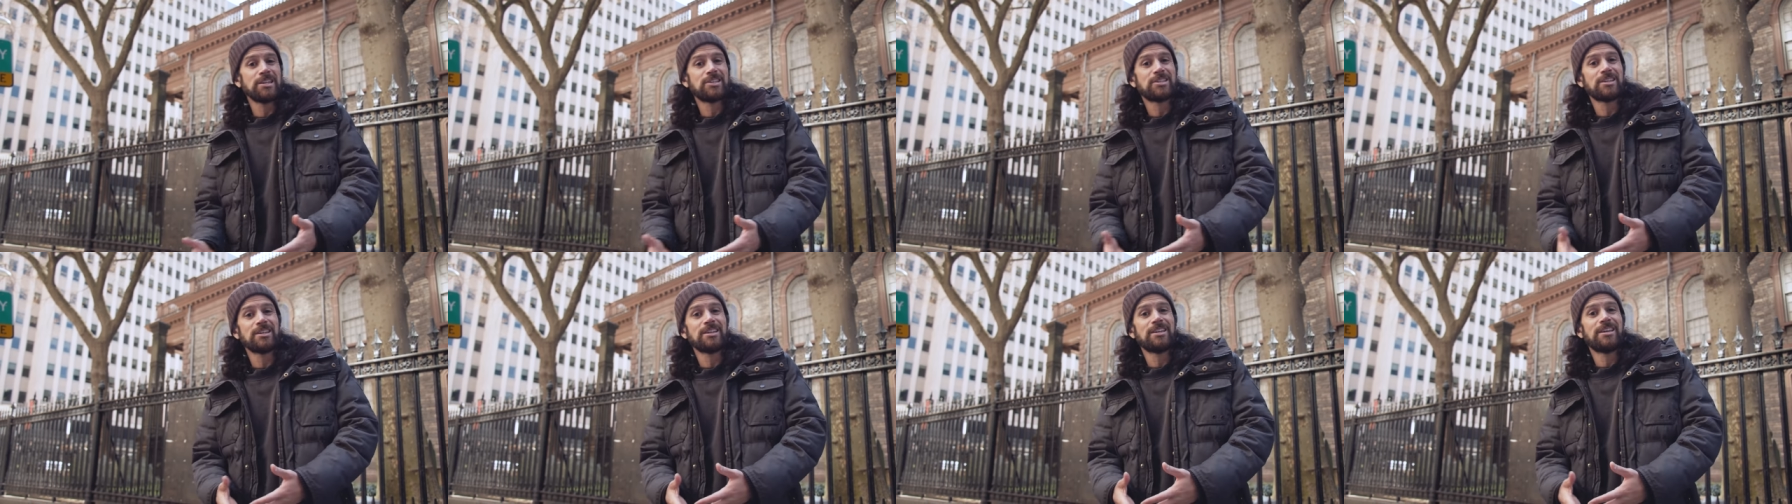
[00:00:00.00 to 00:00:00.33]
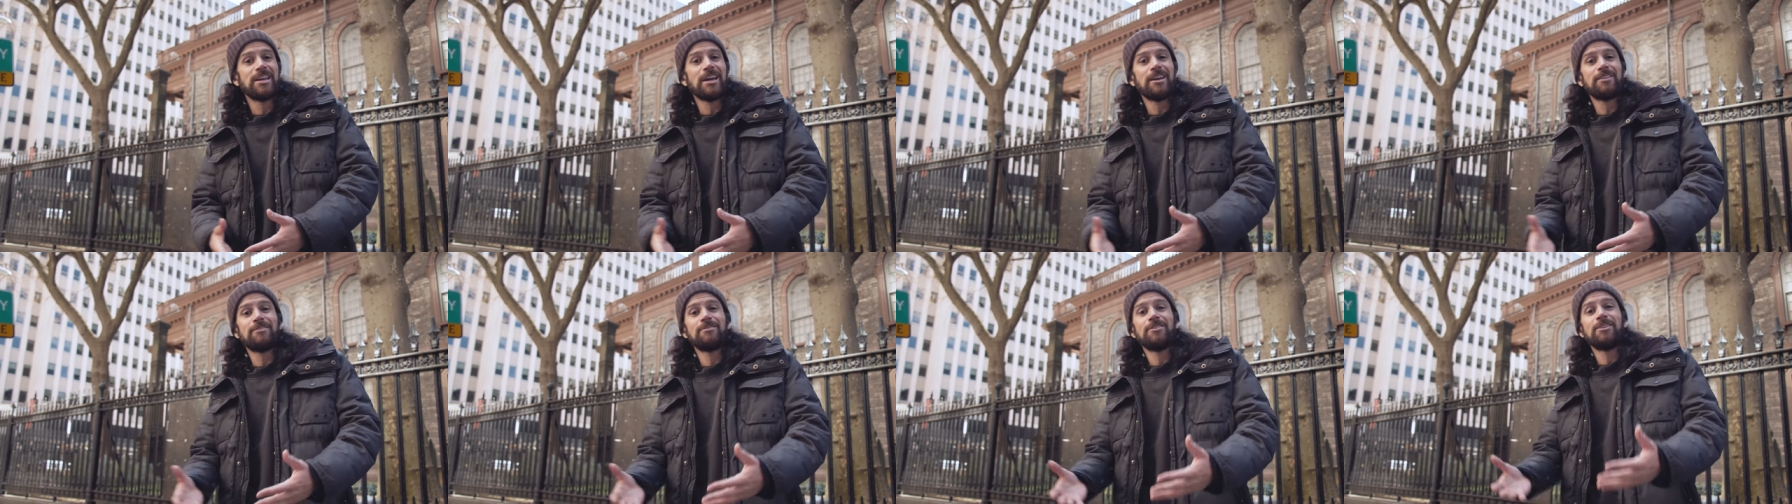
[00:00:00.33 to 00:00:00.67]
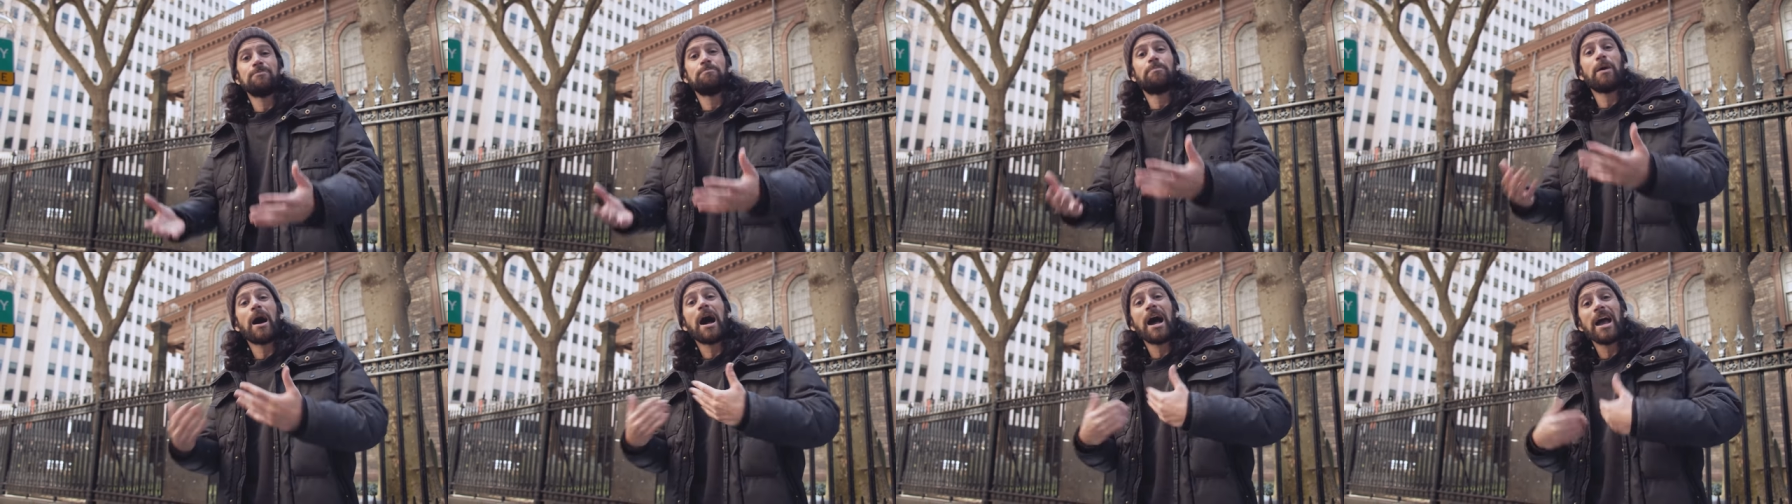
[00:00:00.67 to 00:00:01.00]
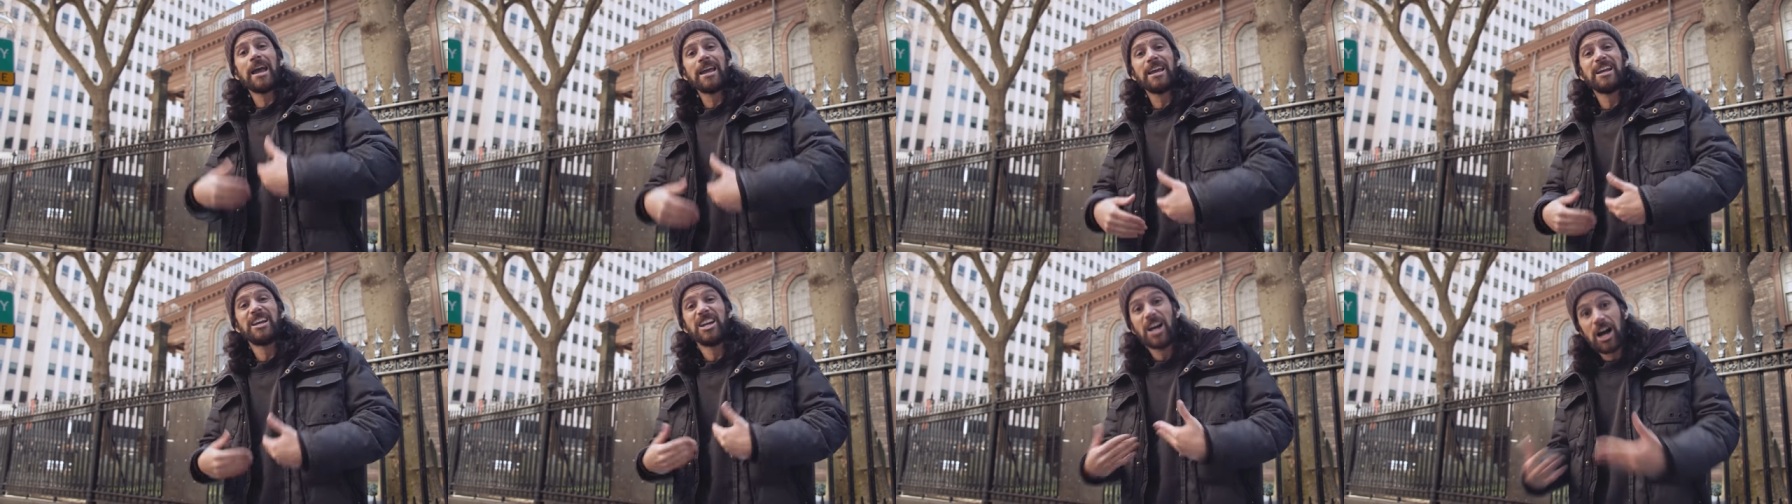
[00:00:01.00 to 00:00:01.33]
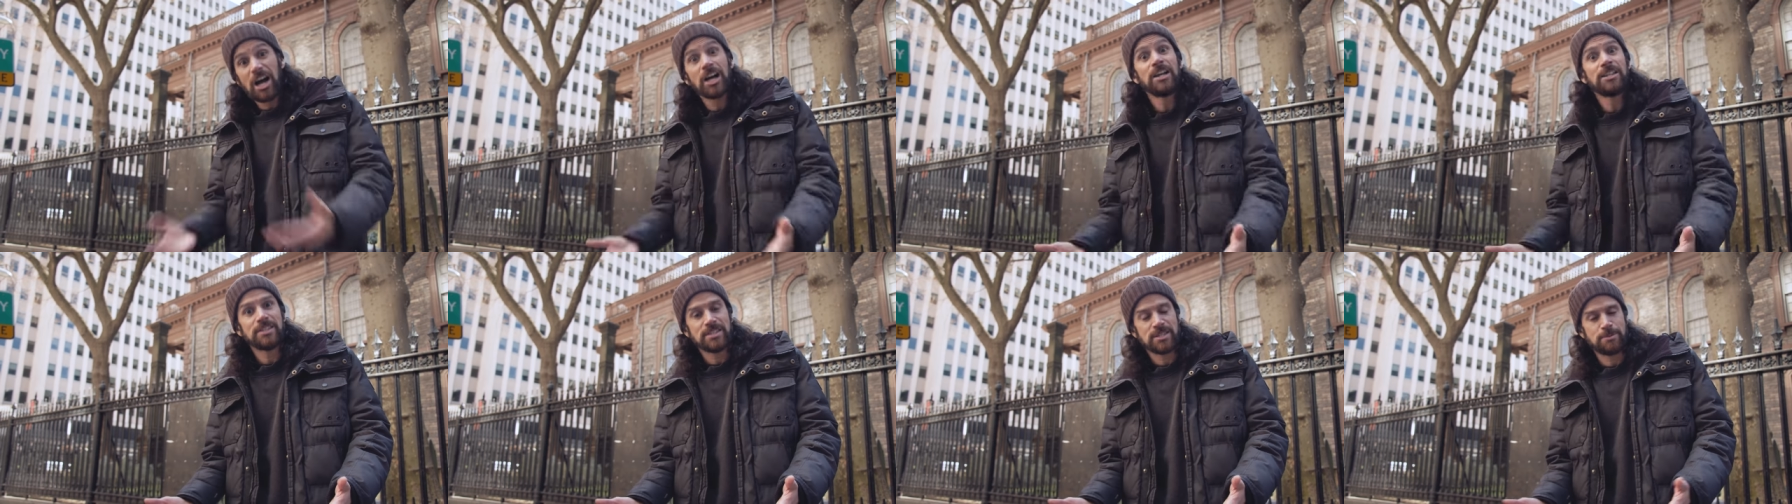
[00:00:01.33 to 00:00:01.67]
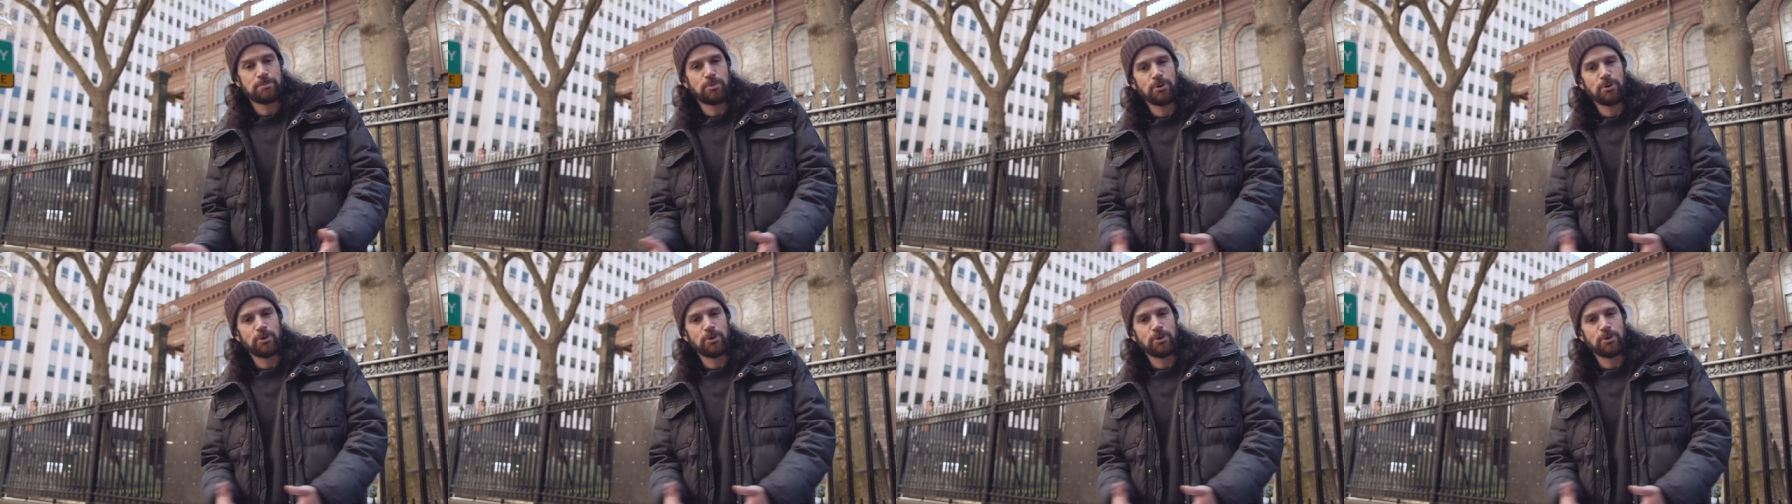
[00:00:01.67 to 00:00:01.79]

to get buy guns,